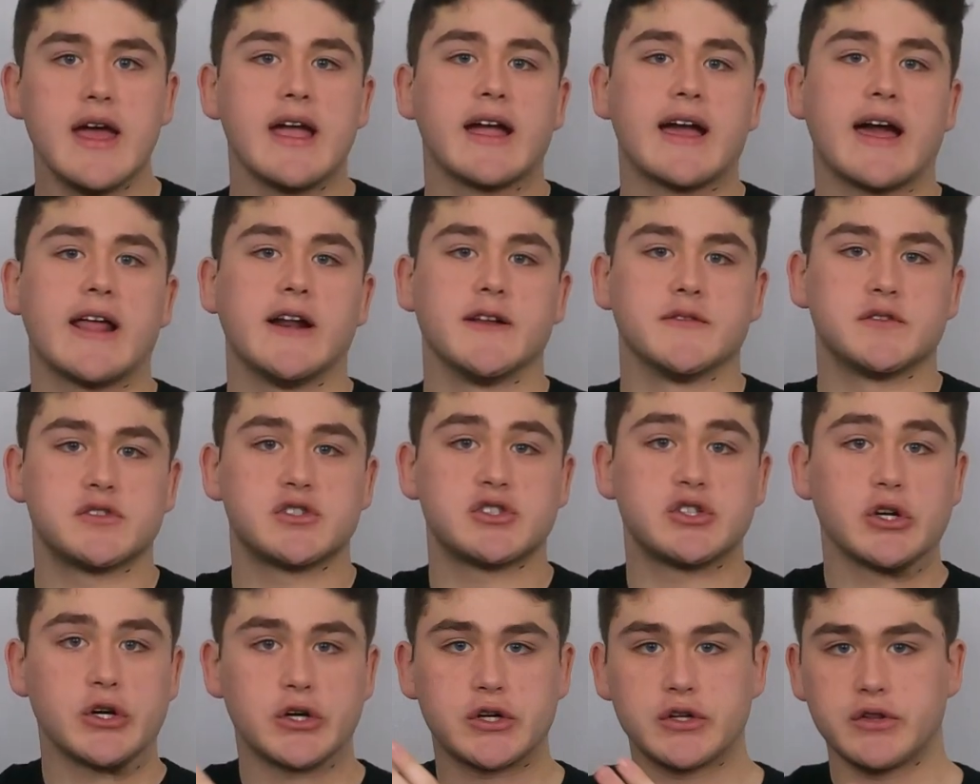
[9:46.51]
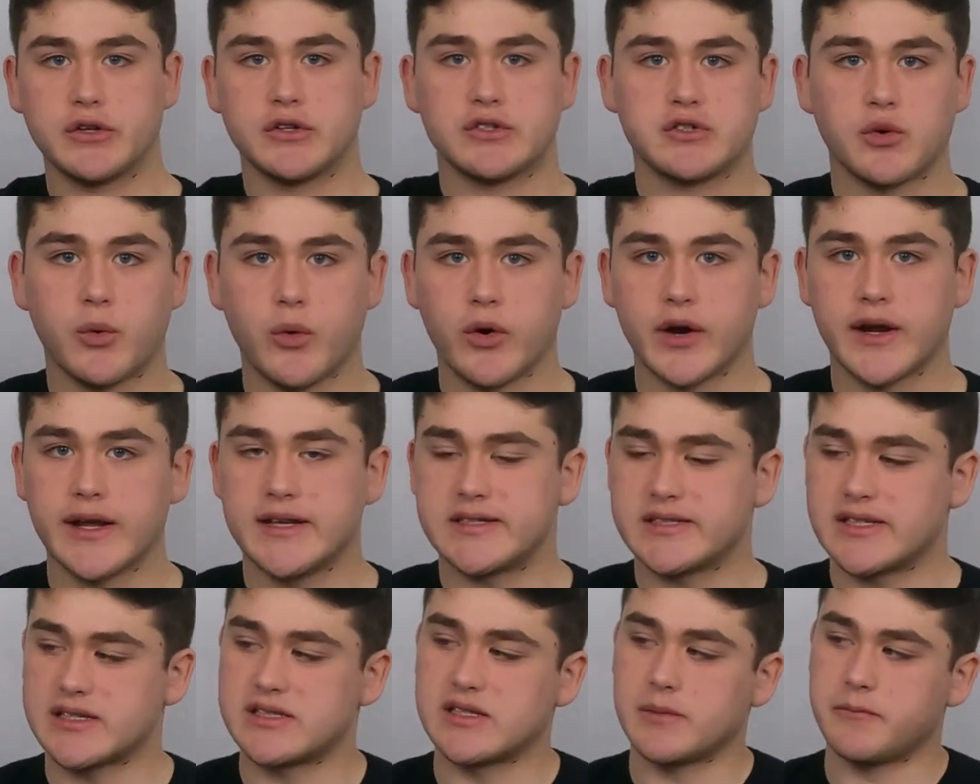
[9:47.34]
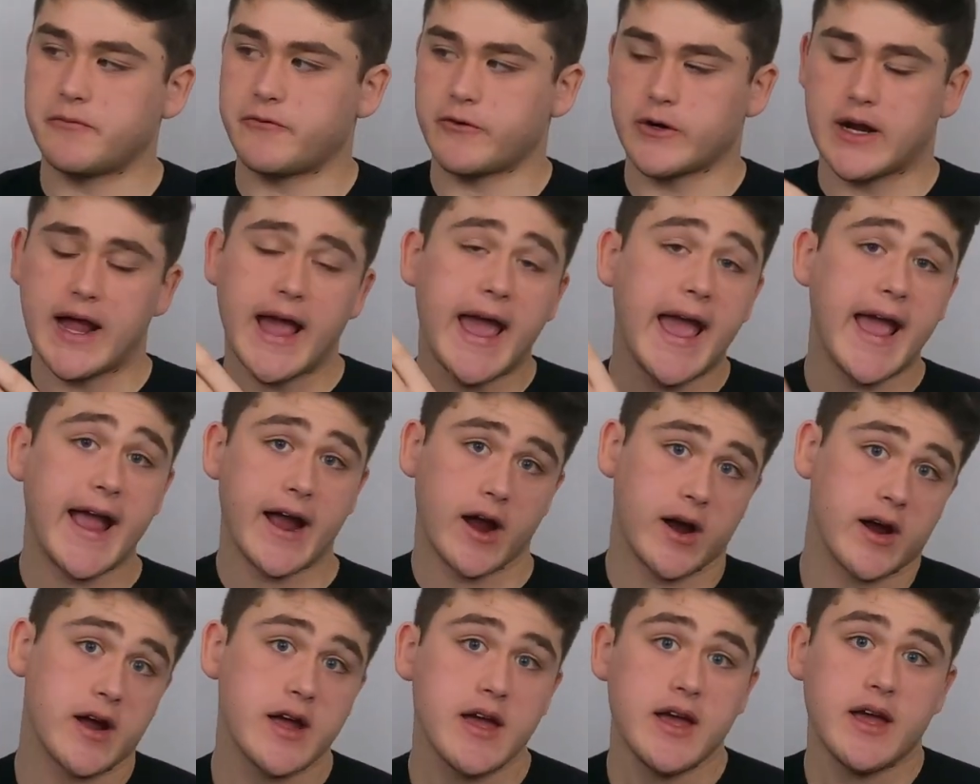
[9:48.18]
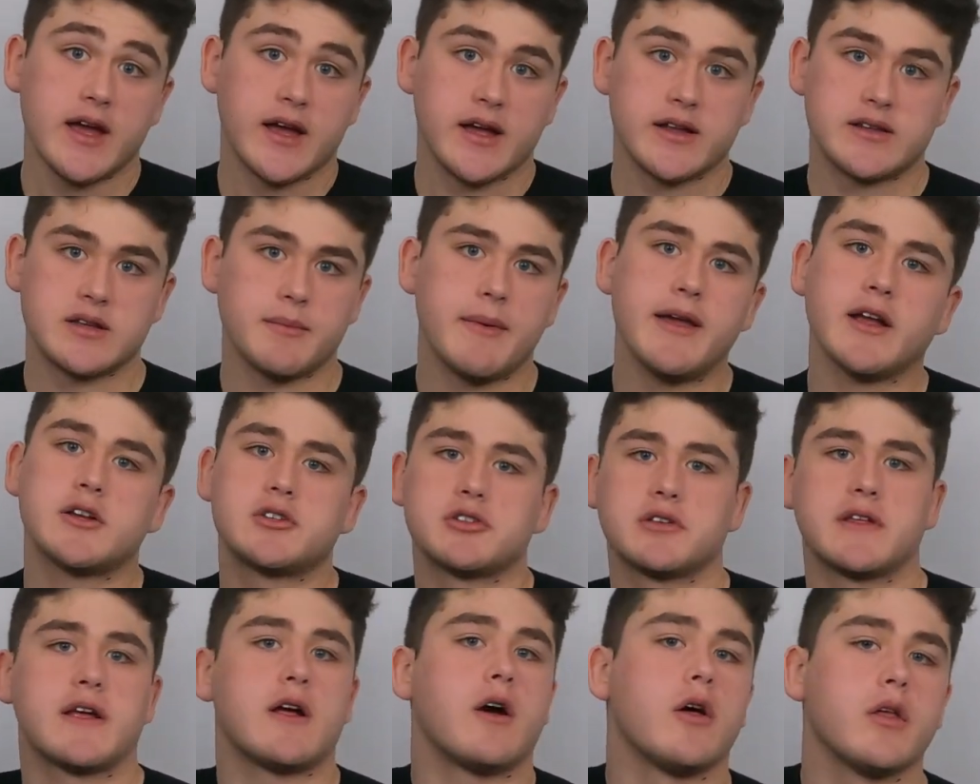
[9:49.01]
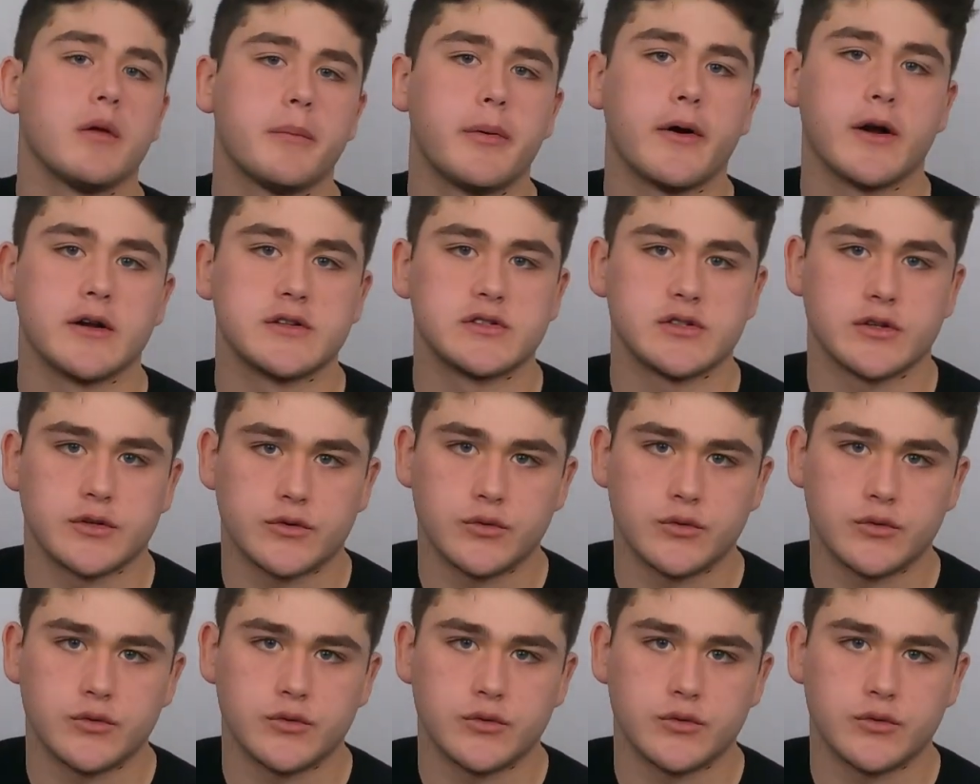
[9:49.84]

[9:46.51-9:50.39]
kind of circulatory system for air to make sure that all the parts are